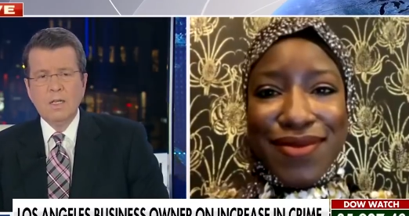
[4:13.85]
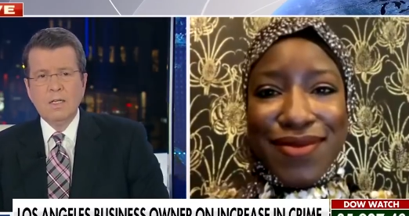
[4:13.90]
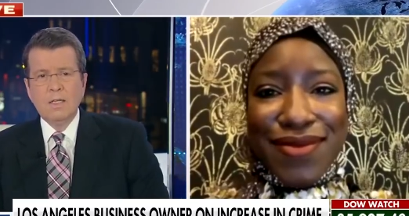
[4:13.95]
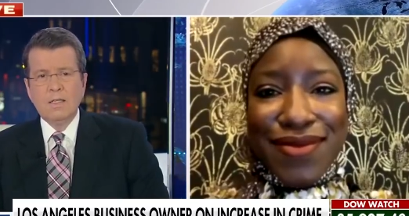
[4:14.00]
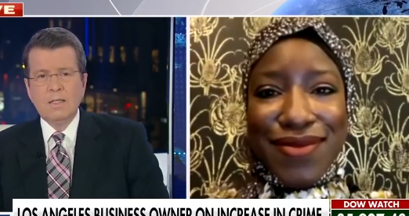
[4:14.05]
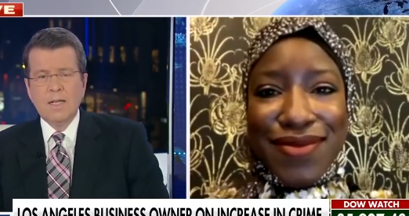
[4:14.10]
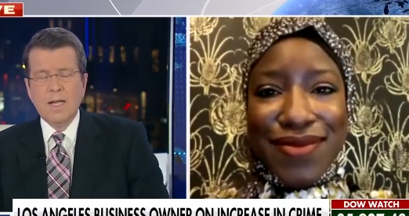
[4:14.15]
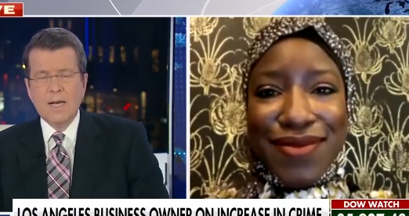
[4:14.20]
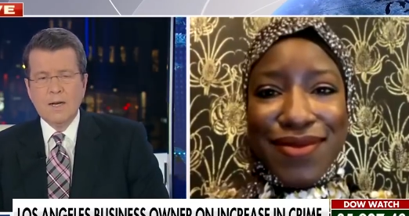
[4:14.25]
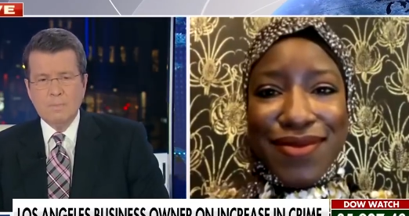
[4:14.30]
Speaker 1: A
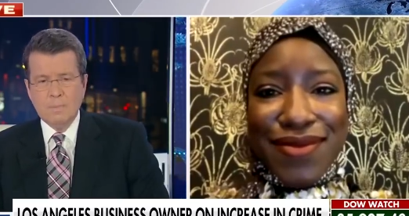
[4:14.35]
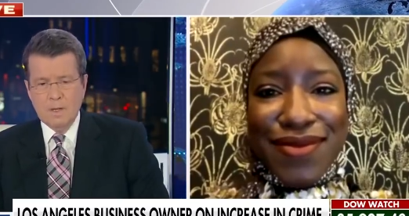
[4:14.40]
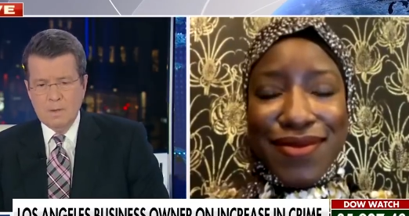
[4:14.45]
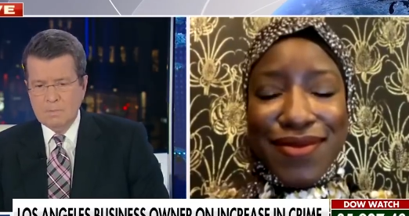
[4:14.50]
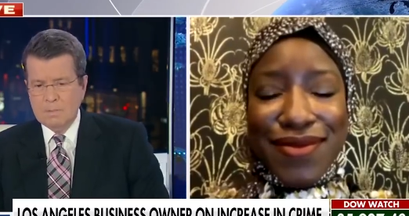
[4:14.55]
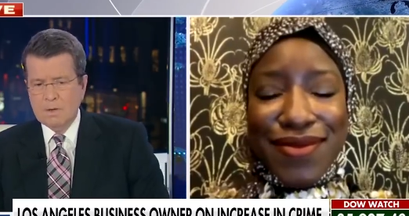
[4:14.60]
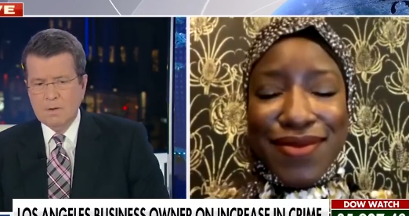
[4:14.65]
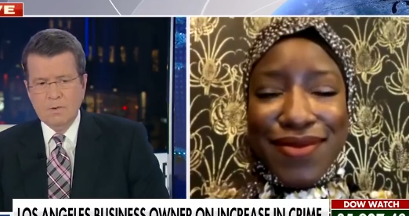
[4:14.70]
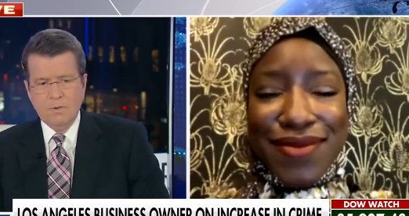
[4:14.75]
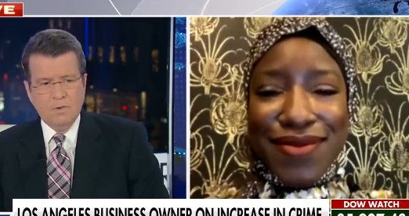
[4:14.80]
lot of
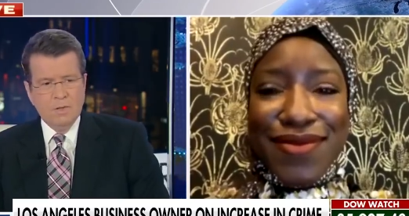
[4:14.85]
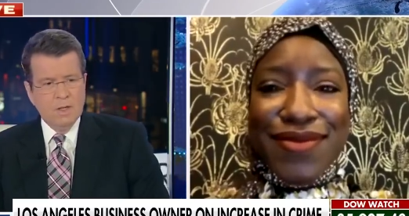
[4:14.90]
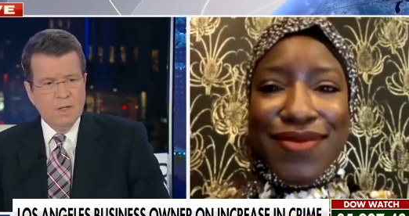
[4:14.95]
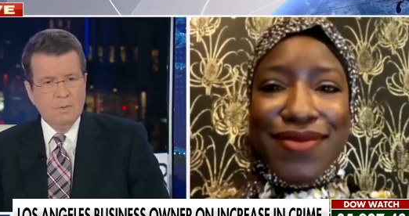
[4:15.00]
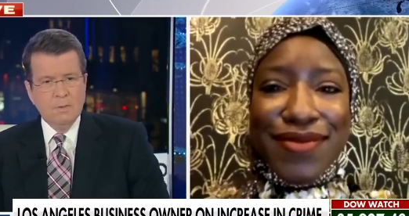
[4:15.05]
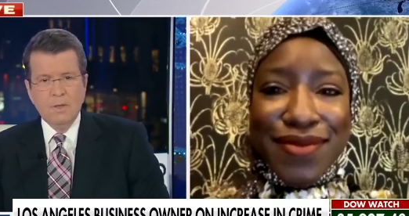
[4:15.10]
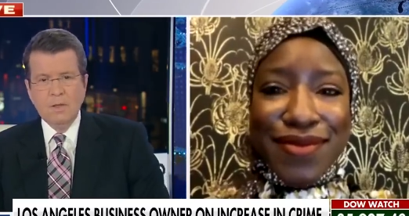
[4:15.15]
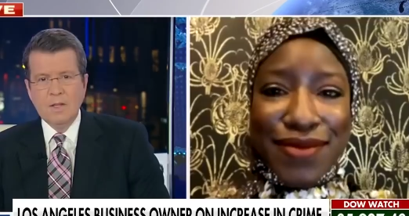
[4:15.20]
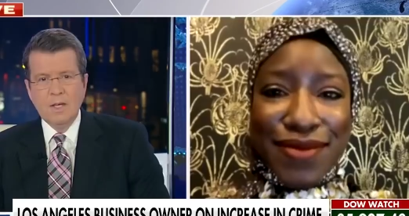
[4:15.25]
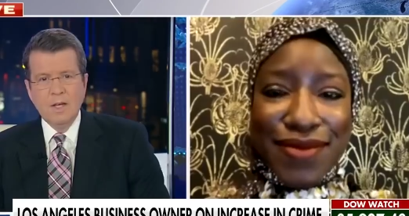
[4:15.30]
people are
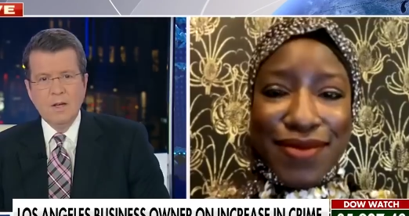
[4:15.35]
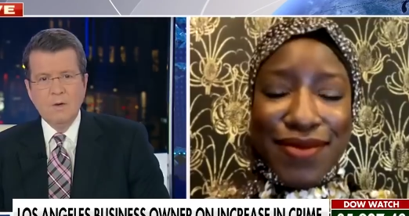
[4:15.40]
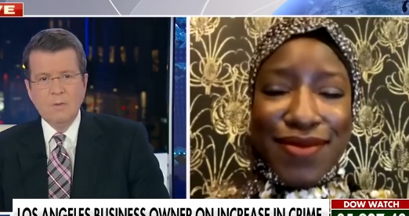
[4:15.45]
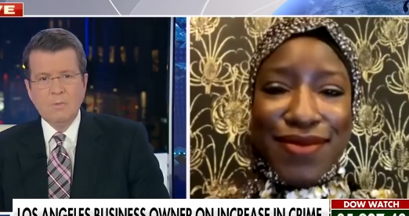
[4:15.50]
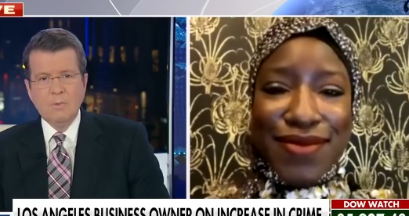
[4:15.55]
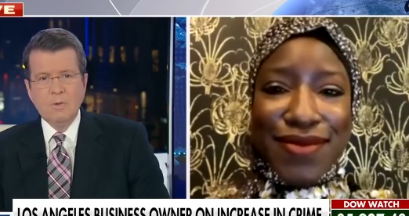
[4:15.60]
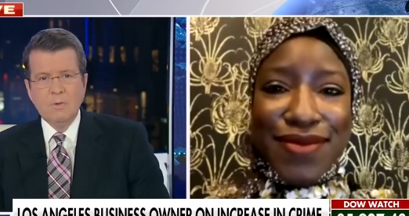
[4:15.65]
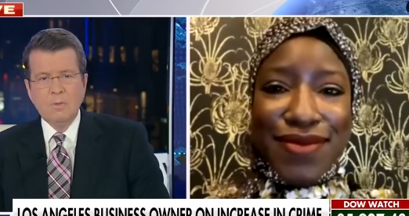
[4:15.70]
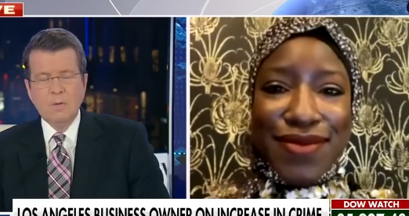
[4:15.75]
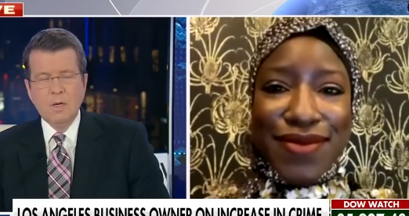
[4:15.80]
saying they
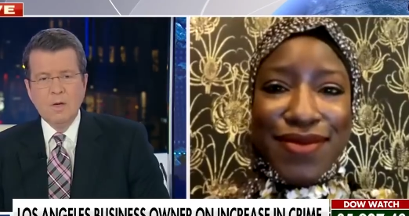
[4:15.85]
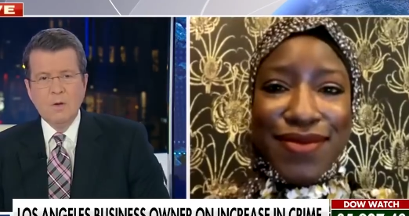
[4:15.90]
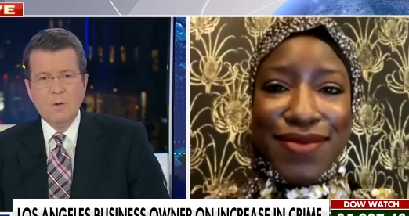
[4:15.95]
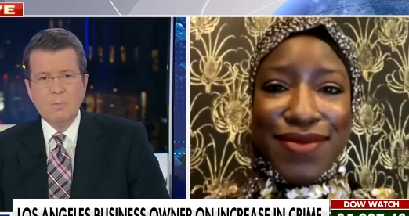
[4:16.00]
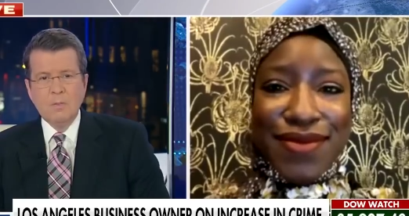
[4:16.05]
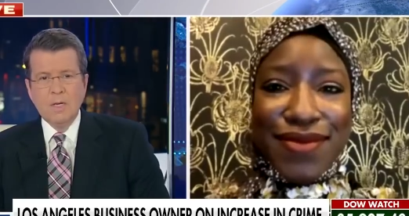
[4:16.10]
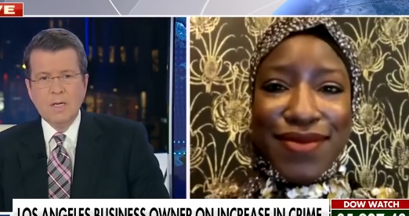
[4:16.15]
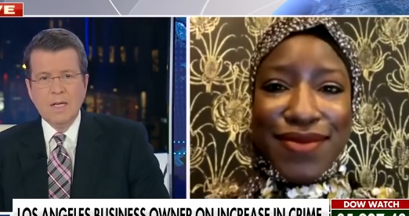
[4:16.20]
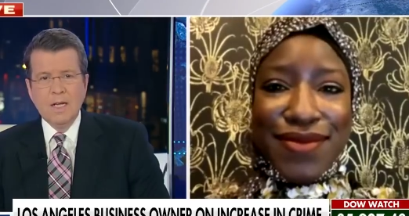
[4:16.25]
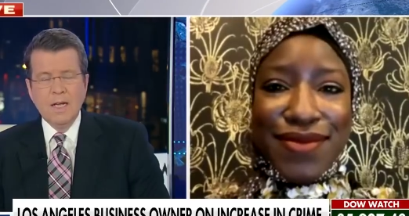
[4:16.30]
hope you
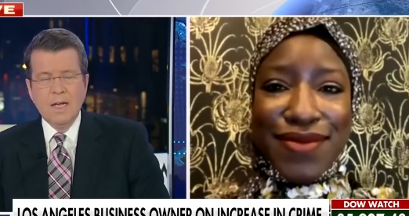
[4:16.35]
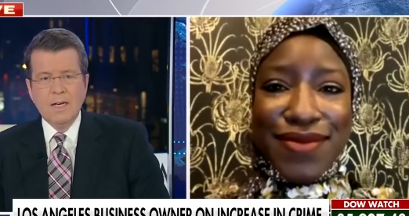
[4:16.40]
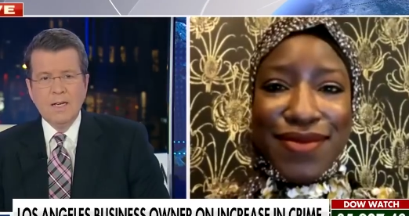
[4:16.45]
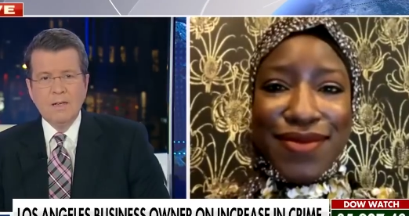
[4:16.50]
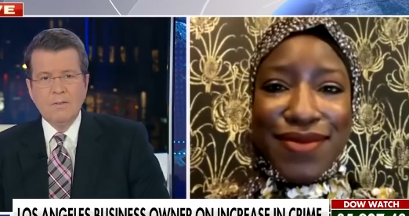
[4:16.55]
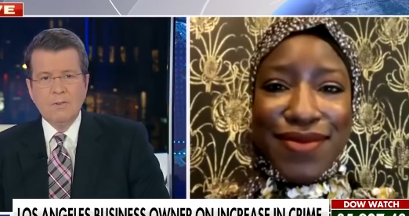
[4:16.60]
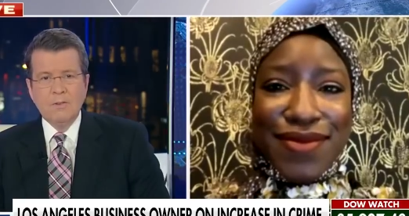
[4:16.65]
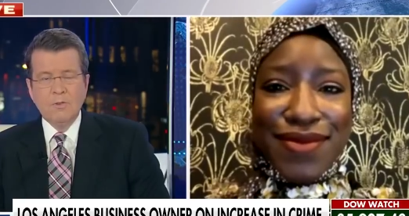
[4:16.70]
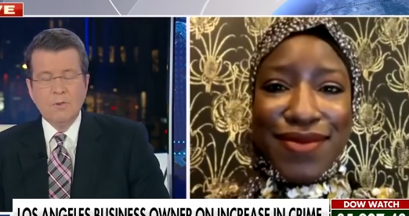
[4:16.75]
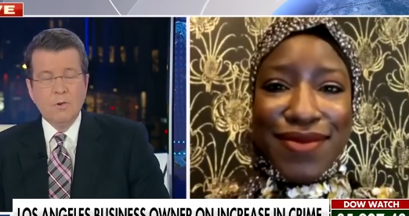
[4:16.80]
reopen again and, or,